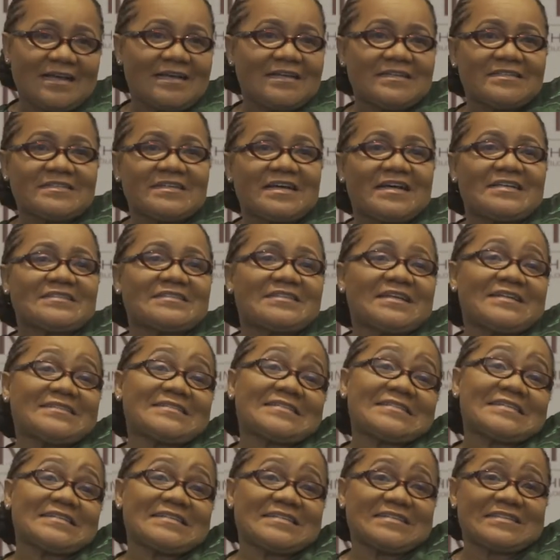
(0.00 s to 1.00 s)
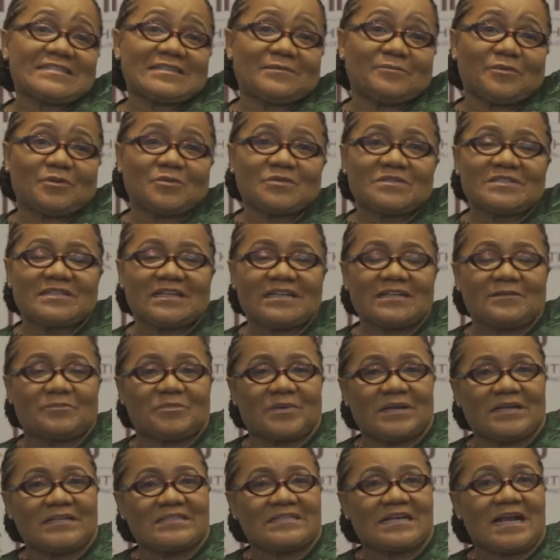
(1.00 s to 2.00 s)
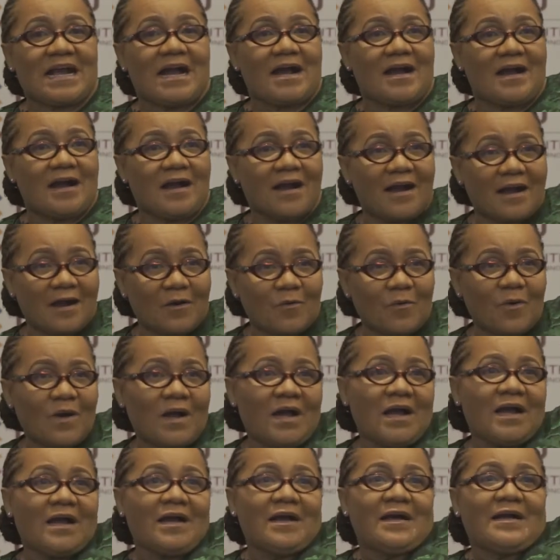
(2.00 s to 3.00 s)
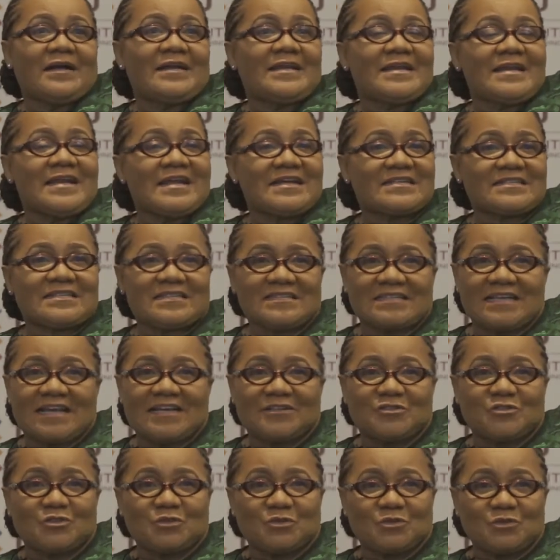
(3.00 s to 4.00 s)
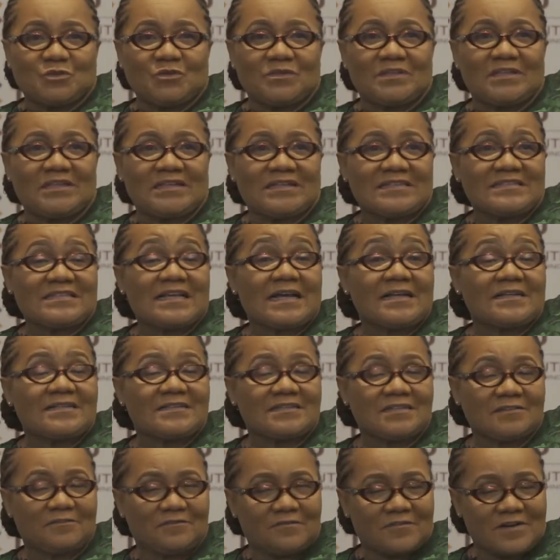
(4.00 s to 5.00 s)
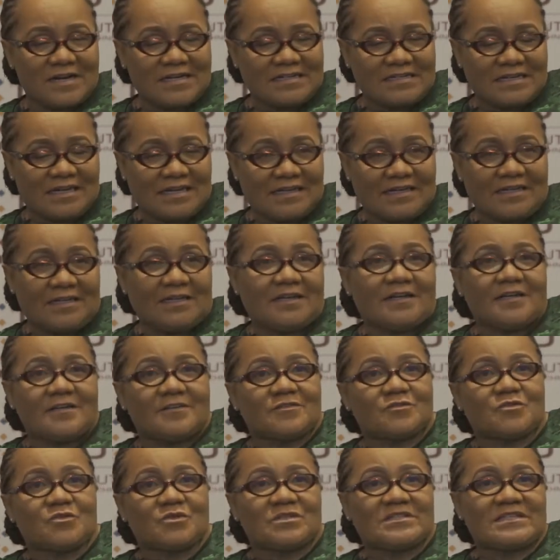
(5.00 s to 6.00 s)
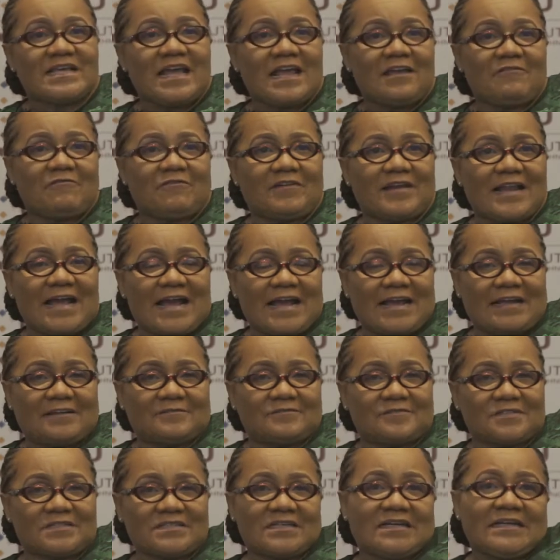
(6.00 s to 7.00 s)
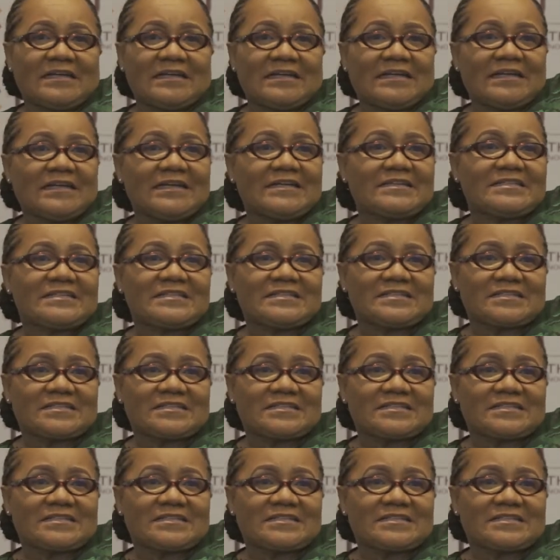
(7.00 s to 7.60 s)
just as it is about celebrating how nurses had to do things differently to save lives. It is